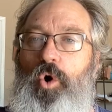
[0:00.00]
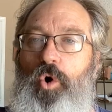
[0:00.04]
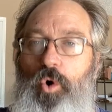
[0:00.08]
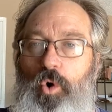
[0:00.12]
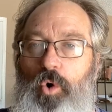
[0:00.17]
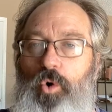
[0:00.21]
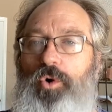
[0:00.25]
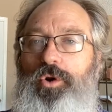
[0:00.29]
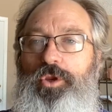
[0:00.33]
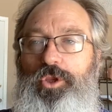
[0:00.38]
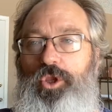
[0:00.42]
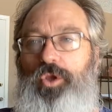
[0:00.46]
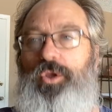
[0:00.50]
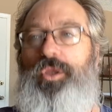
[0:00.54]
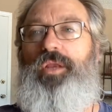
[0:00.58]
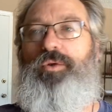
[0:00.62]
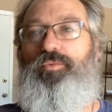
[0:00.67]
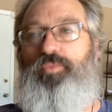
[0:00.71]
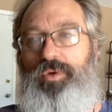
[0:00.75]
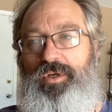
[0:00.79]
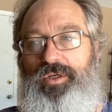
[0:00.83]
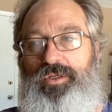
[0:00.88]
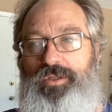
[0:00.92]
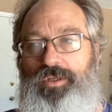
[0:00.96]
or you can
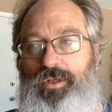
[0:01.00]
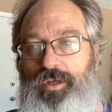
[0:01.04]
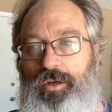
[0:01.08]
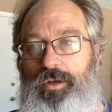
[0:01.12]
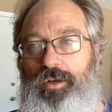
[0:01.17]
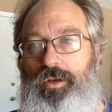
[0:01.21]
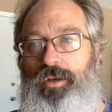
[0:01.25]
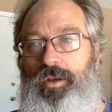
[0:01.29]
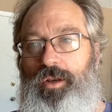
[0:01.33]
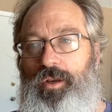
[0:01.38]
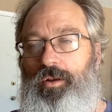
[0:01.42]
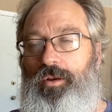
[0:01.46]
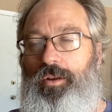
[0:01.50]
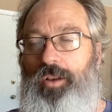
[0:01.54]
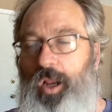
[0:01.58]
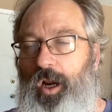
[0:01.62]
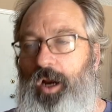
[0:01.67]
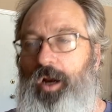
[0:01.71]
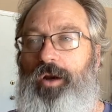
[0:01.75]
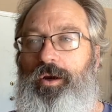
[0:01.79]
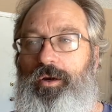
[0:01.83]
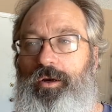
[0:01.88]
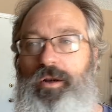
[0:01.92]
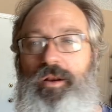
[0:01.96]
re-
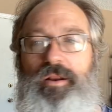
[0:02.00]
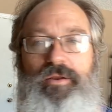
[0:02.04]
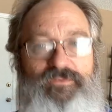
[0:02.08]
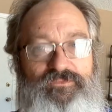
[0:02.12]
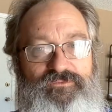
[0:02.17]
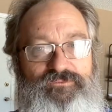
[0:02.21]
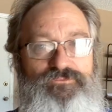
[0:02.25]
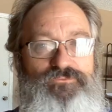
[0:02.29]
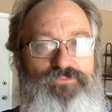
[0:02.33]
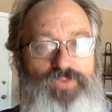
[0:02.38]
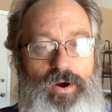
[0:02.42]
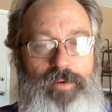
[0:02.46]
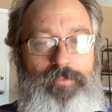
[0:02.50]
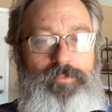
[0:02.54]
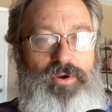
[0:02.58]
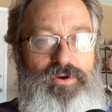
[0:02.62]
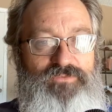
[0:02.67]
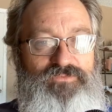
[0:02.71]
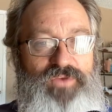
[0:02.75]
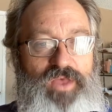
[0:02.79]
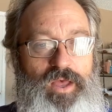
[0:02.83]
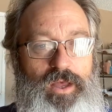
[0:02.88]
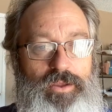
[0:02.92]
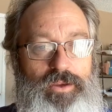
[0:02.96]
learn from your
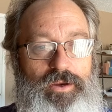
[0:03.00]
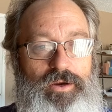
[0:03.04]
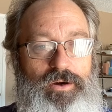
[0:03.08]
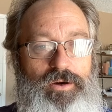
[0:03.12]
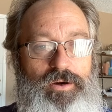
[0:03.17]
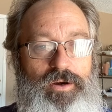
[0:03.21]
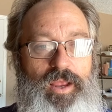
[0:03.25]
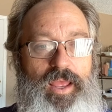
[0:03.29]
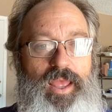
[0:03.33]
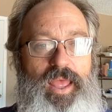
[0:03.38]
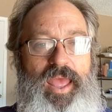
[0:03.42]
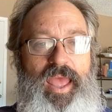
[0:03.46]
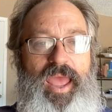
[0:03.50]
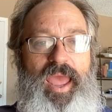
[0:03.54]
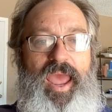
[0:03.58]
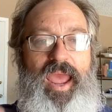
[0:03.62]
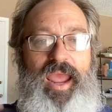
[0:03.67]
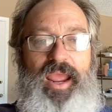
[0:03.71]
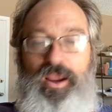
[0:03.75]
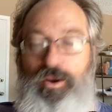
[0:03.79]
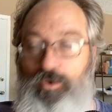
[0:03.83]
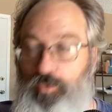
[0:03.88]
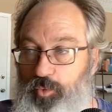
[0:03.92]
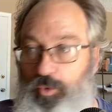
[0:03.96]
failure
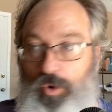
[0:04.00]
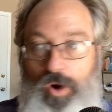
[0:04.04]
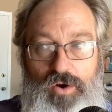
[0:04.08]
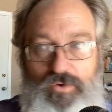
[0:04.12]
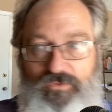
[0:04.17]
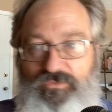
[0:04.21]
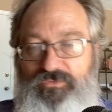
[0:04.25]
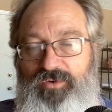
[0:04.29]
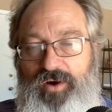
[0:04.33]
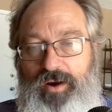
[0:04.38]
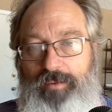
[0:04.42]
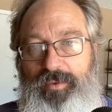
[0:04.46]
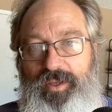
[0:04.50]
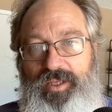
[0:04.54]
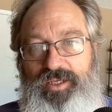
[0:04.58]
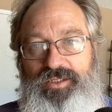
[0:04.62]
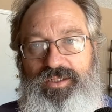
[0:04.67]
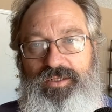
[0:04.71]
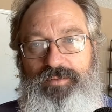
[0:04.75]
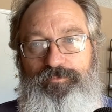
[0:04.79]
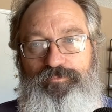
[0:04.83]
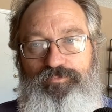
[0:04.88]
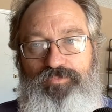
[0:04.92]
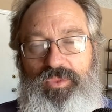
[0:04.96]
and grow from
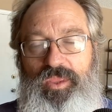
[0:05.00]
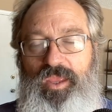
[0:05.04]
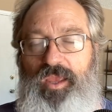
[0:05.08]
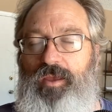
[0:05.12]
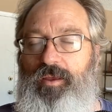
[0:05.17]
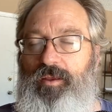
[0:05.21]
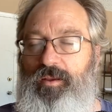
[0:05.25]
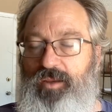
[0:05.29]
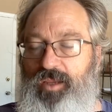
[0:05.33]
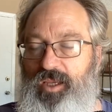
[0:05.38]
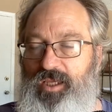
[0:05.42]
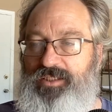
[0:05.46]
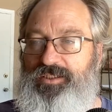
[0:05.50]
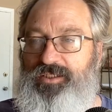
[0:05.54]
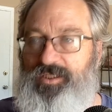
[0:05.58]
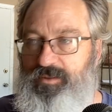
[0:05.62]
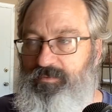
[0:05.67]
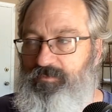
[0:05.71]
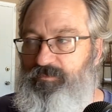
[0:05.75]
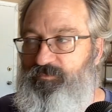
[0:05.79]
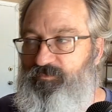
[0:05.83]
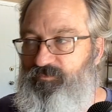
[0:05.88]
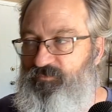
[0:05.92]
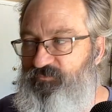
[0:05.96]
it. Because
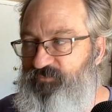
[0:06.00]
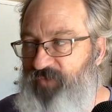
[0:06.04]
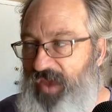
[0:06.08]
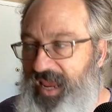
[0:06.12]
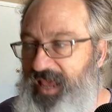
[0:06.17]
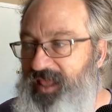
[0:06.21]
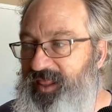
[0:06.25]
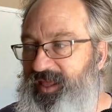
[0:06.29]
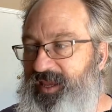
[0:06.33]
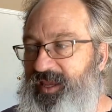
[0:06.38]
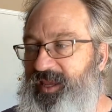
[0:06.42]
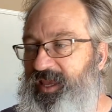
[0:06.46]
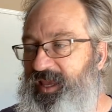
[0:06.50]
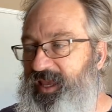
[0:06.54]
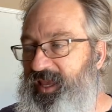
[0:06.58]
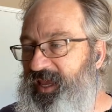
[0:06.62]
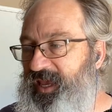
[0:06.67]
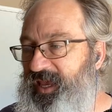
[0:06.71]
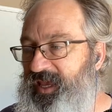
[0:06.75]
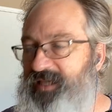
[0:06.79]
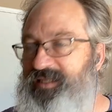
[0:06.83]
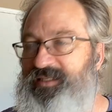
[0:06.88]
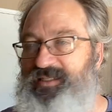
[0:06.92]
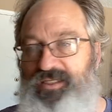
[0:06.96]
failing
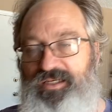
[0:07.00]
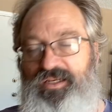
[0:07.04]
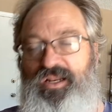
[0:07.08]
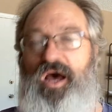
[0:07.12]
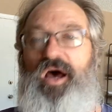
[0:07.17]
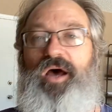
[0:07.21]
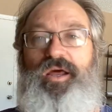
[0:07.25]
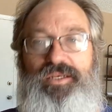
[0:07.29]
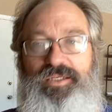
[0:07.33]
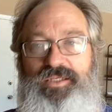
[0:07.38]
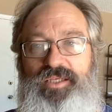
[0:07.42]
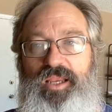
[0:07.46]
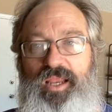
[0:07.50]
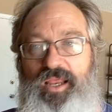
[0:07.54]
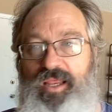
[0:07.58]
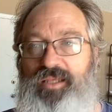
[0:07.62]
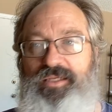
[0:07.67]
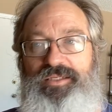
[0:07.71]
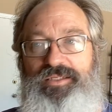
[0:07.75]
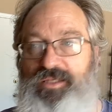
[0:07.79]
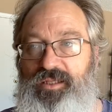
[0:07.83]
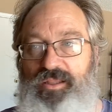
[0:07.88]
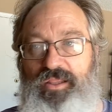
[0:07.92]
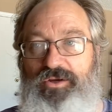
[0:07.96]
is not
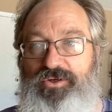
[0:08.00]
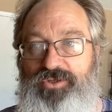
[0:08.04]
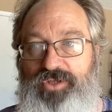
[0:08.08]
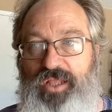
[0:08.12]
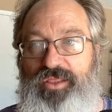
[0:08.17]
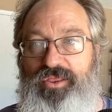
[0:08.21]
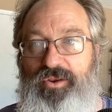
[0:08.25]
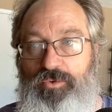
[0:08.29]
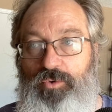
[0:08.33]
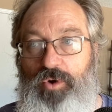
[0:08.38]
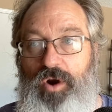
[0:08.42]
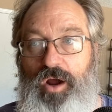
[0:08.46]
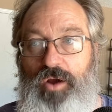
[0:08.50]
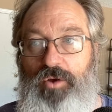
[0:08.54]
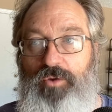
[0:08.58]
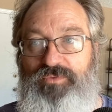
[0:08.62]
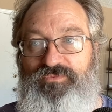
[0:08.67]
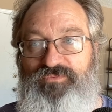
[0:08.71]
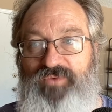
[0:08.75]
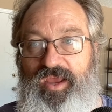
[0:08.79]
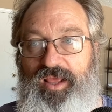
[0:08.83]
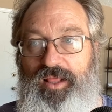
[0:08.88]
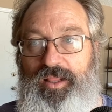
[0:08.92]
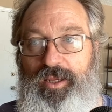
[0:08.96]
is there's nothing wrong with
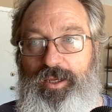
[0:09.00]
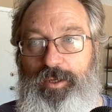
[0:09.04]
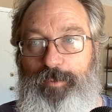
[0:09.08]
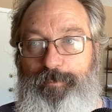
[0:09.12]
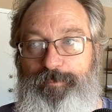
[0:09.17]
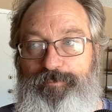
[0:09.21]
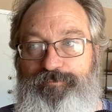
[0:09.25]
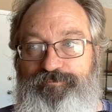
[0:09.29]
failing.